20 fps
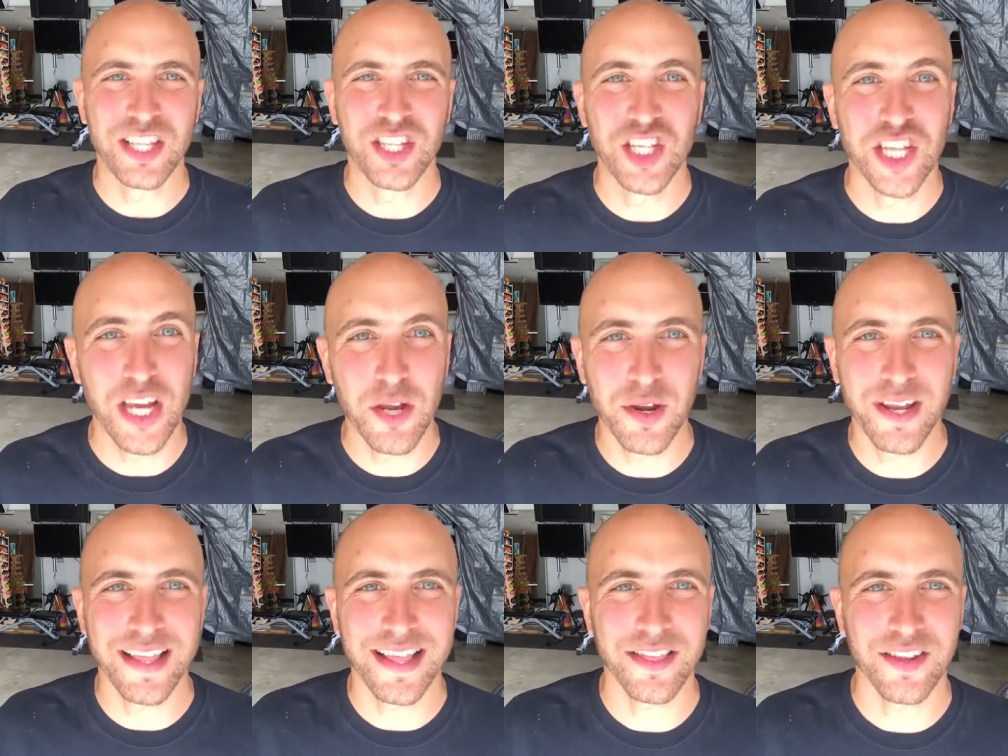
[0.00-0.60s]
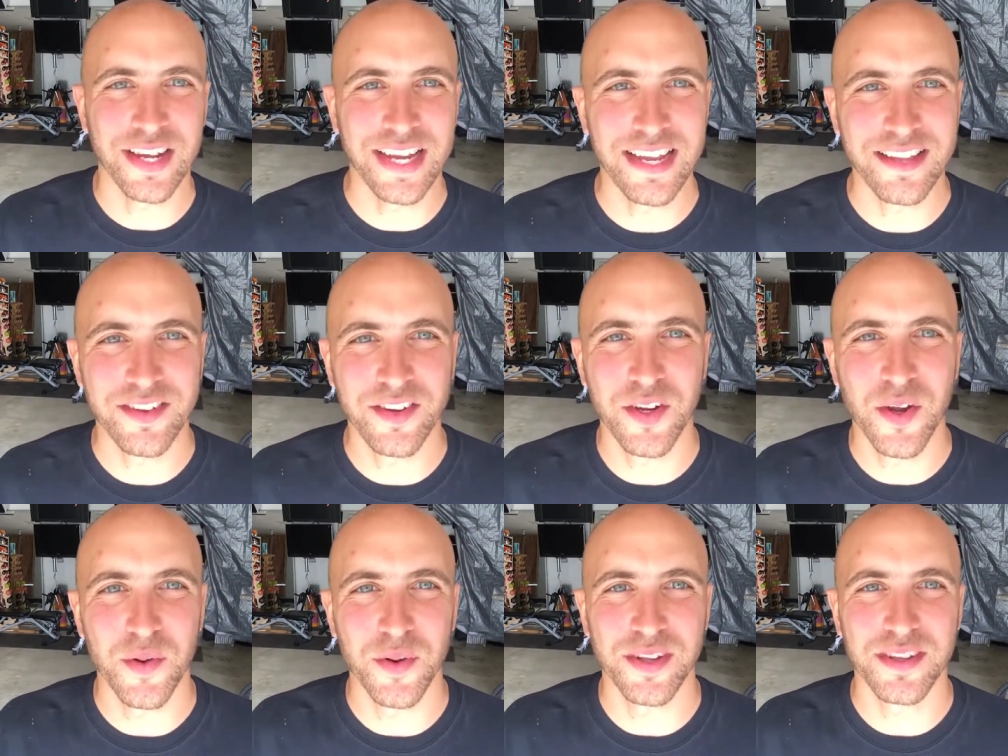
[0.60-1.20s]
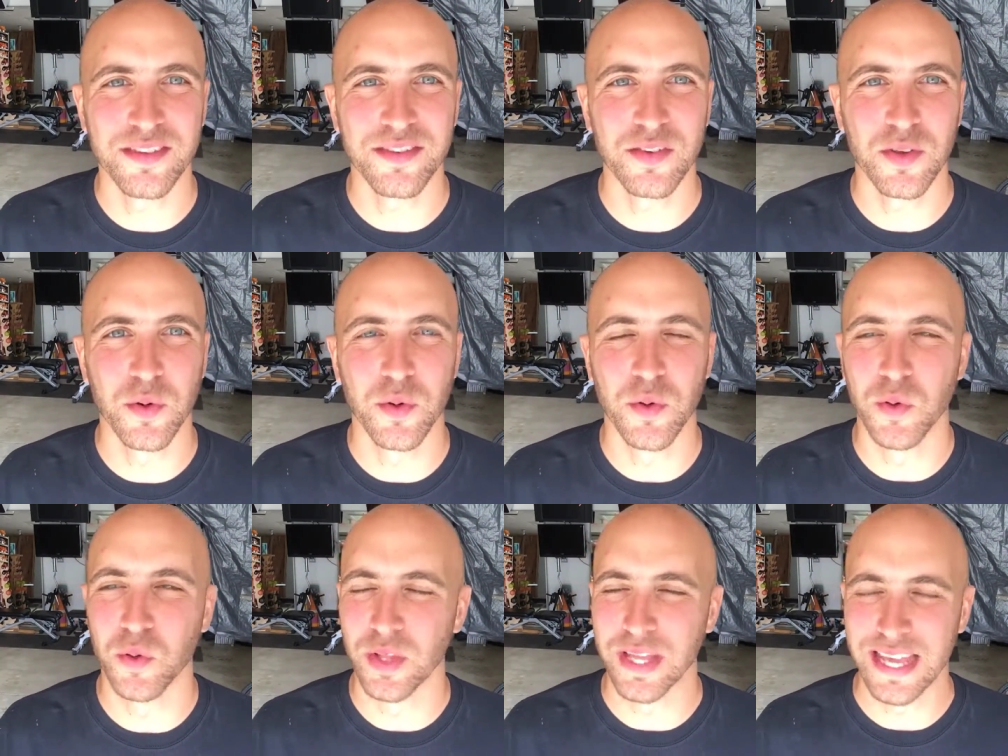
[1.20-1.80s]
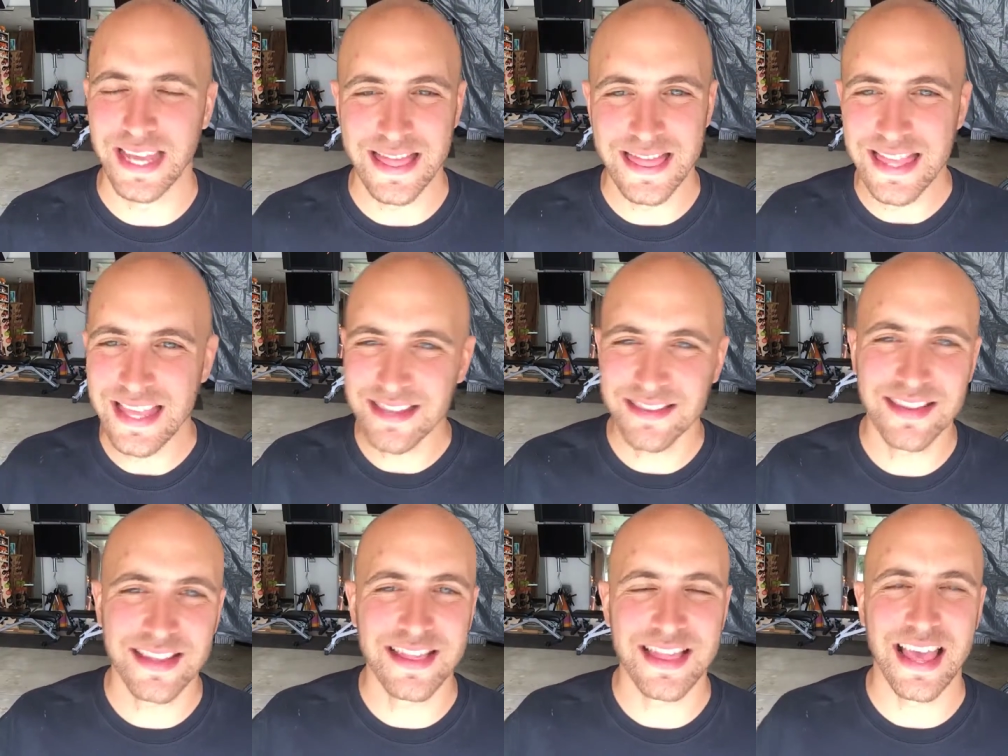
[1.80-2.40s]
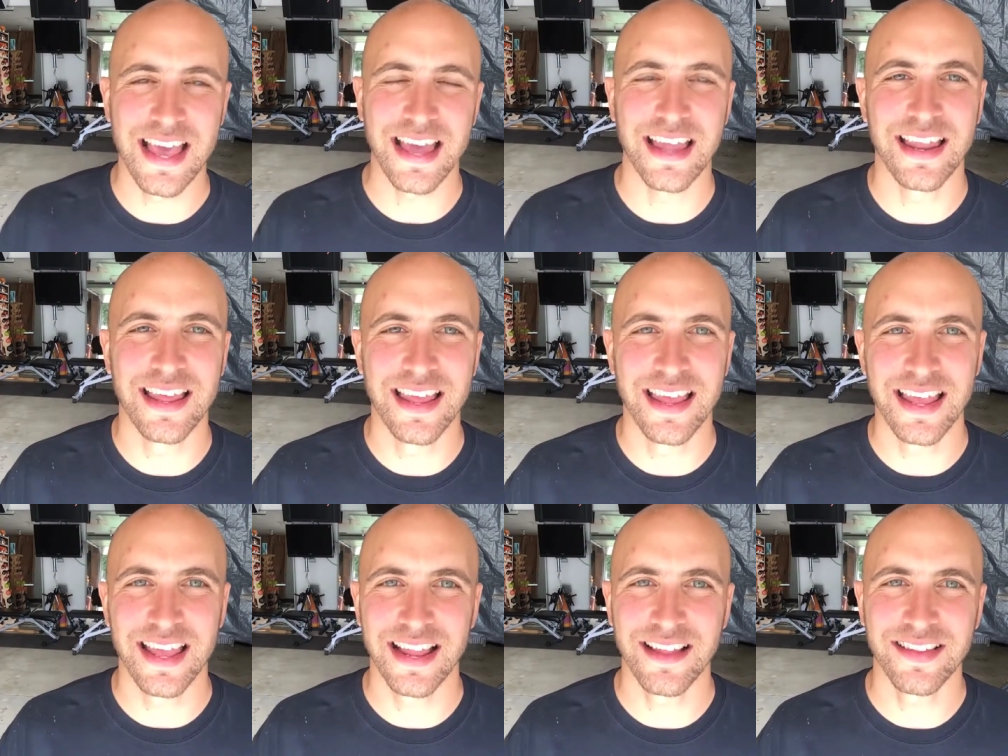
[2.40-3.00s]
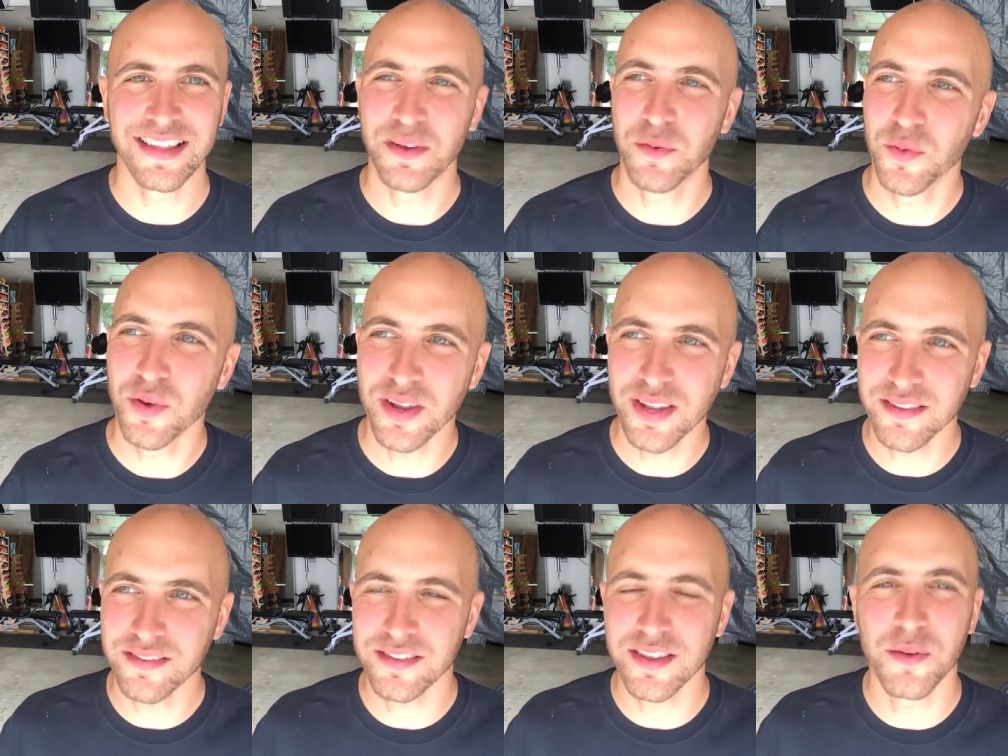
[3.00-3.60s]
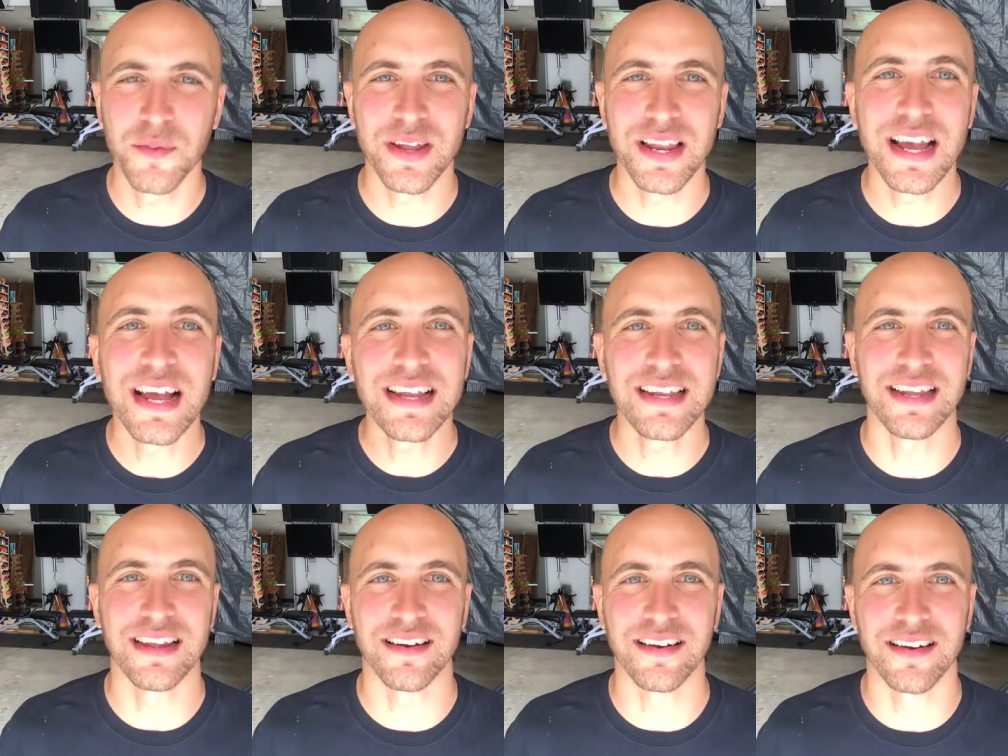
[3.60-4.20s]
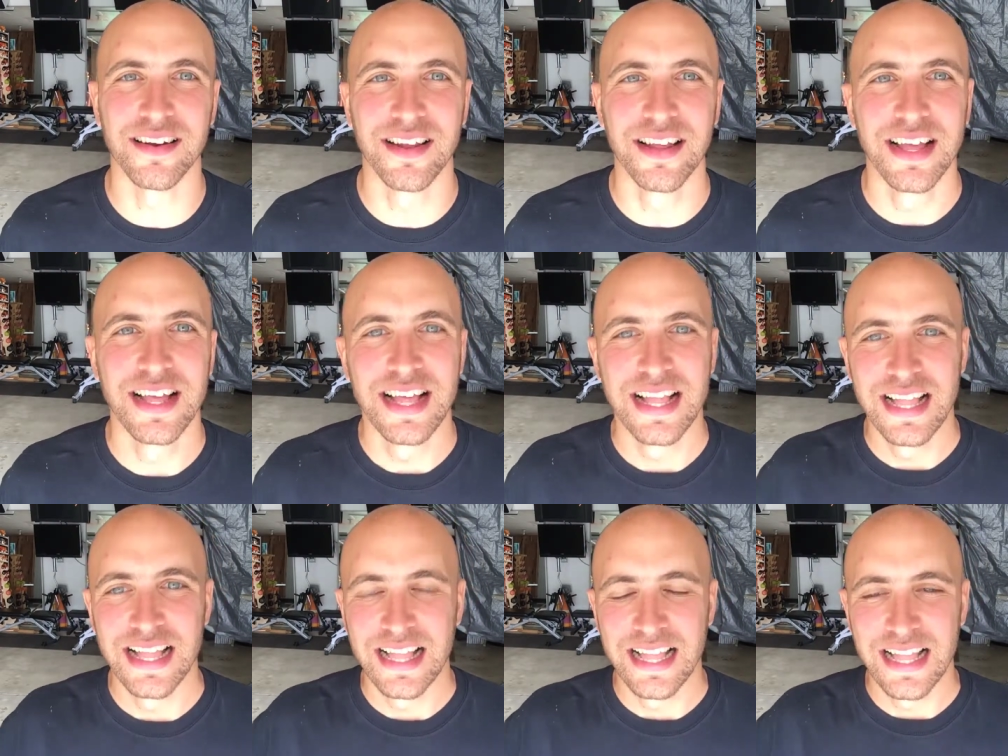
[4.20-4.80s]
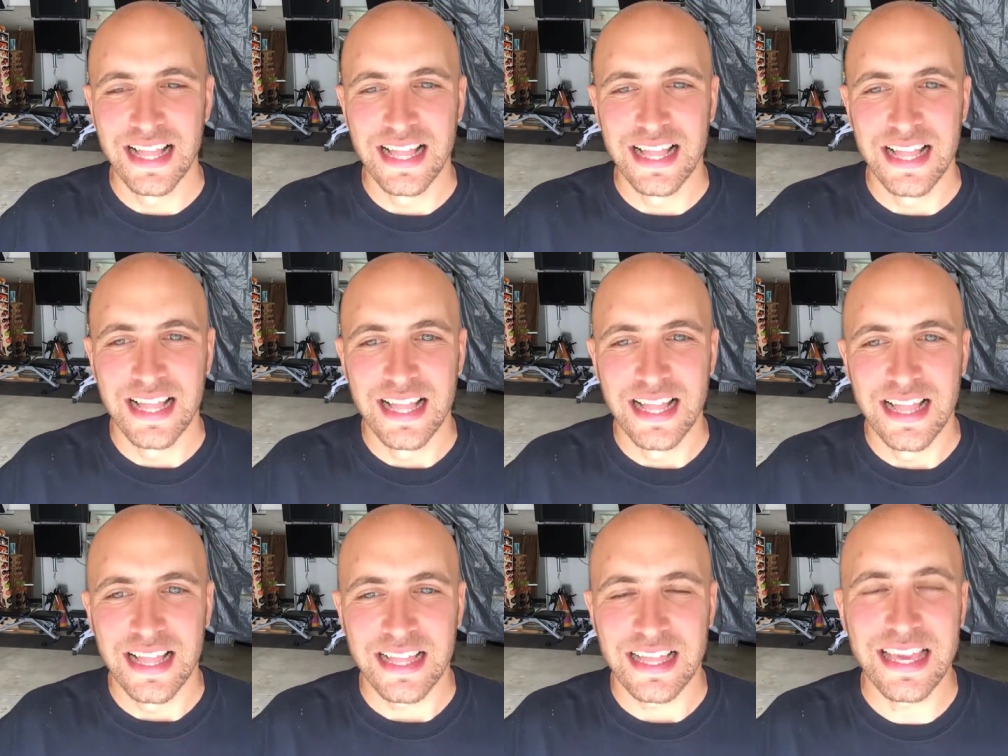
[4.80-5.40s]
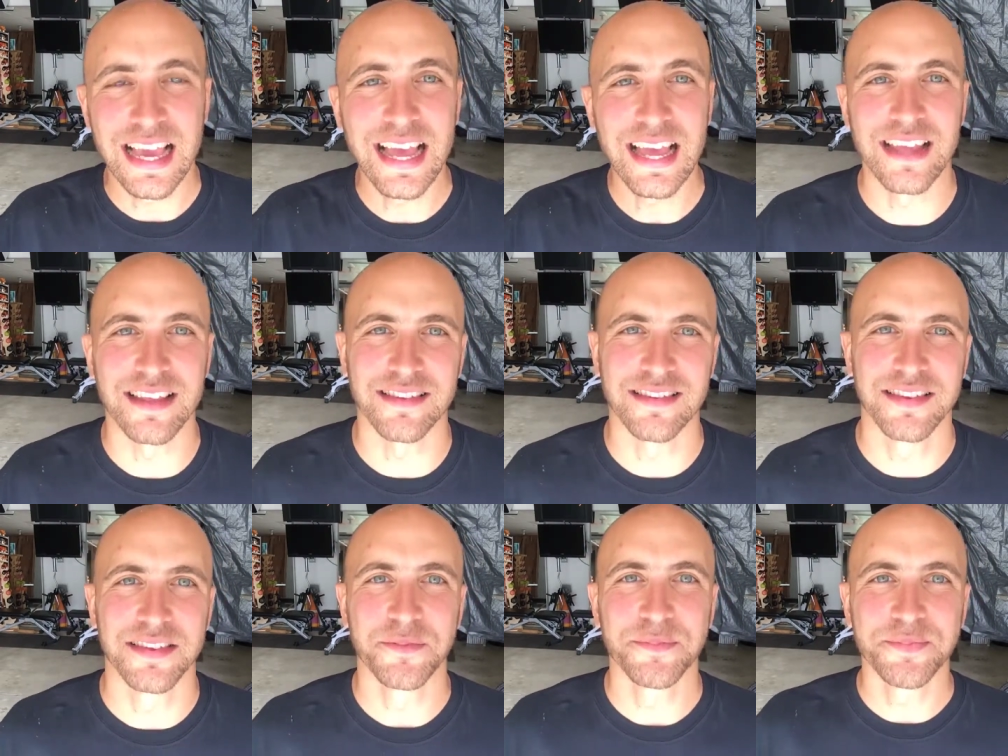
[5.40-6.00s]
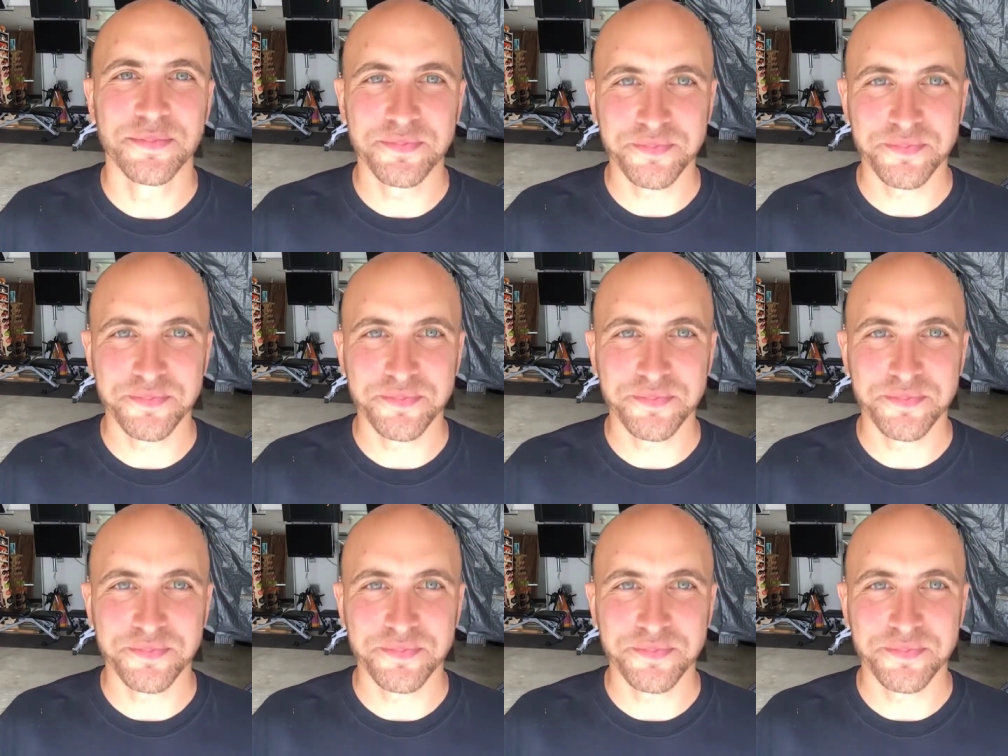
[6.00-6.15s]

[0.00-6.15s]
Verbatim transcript: cheering that the kids are going to school and this and that. And I'm like, what is going on here? Guys,